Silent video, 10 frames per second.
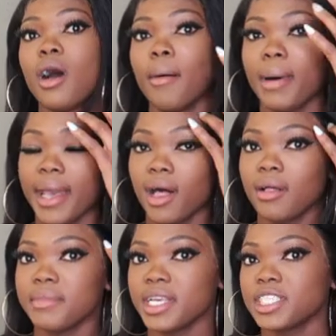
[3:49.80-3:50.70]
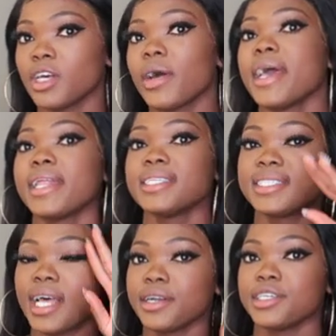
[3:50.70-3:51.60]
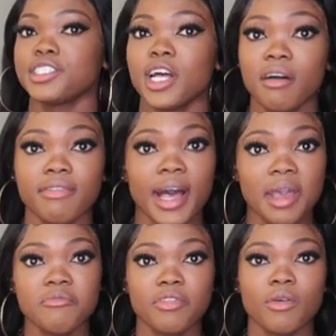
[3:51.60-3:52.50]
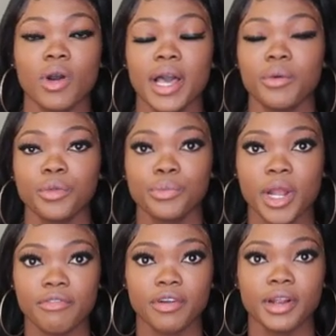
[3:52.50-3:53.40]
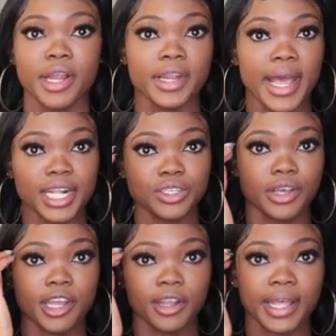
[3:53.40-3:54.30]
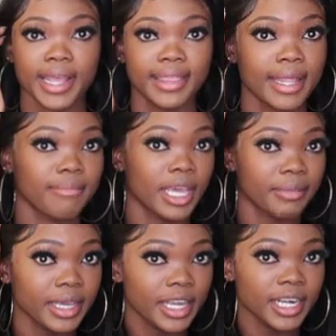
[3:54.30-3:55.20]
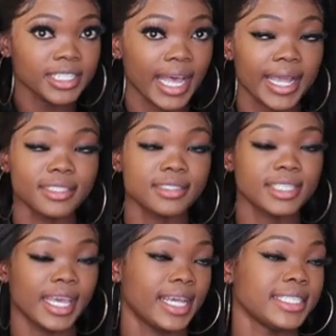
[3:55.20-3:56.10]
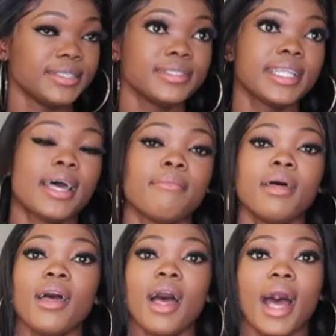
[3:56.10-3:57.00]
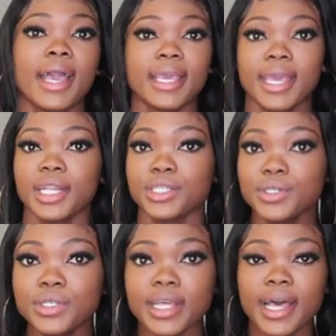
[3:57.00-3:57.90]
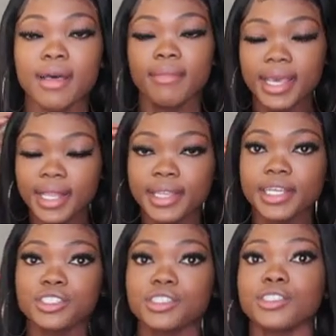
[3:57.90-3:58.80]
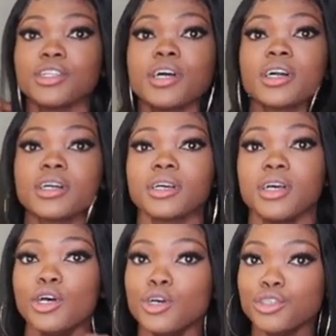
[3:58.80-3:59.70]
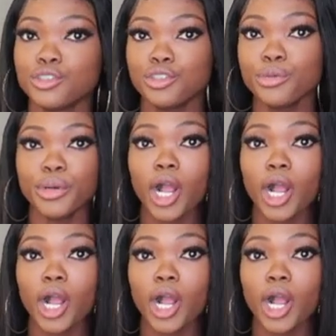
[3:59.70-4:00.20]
by all means go ahead and style your stuff. I'm, for one, will prefer a natural hairline than baby hairs. I just can't deal with them. I can't do them, and they just look super